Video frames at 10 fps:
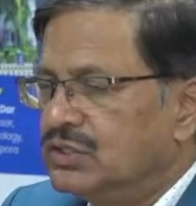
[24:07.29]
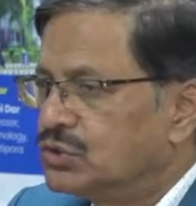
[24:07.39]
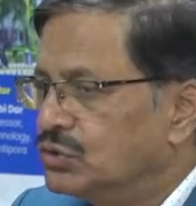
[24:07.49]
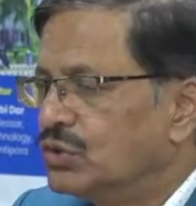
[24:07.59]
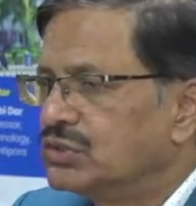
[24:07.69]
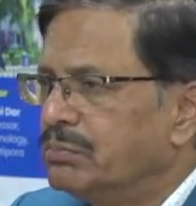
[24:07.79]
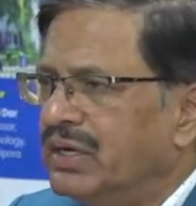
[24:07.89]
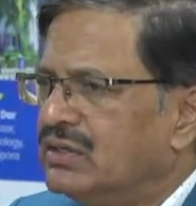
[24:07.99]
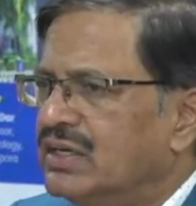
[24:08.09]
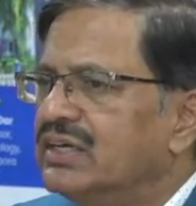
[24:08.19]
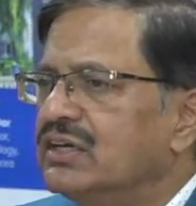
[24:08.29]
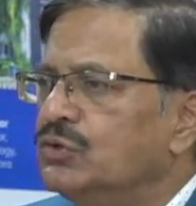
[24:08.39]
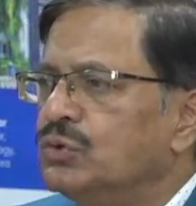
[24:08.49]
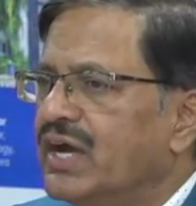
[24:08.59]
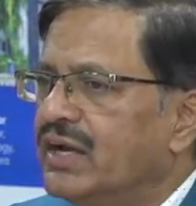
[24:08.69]
So those, but
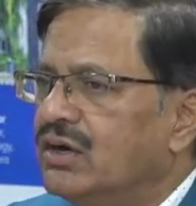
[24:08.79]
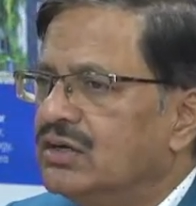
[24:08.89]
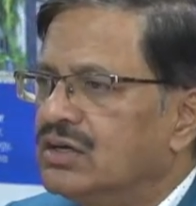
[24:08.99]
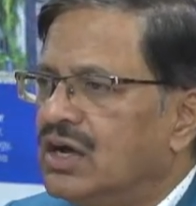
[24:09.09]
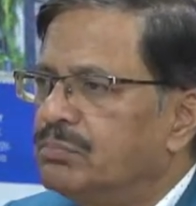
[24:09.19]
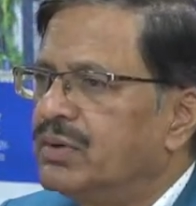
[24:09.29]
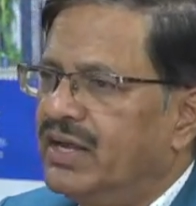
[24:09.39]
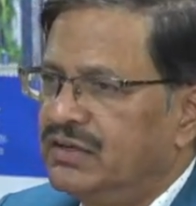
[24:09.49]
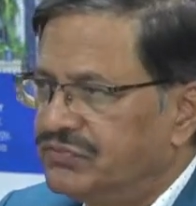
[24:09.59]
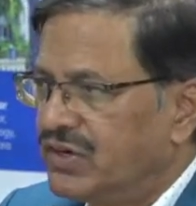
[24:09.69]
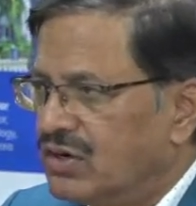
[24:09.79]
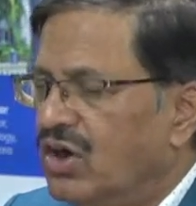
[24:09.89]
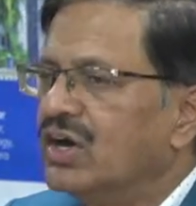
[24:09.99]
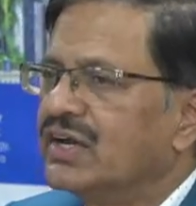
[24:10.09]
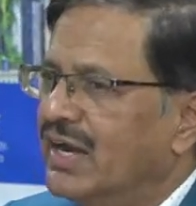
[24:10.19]
you cannot apply for
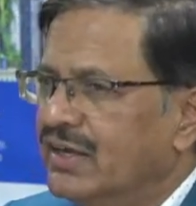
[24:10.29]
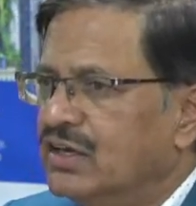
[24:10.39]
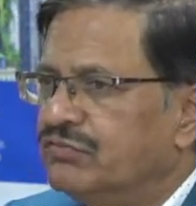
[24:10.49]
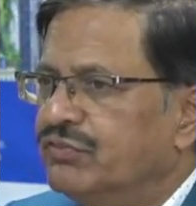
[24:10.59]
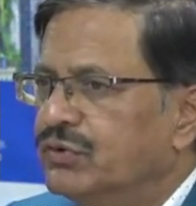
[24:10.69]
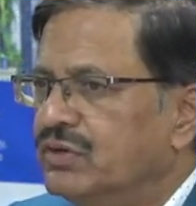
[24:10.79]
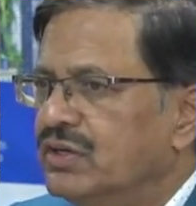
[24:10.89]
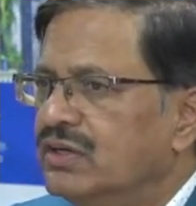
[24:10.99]
all kind of food.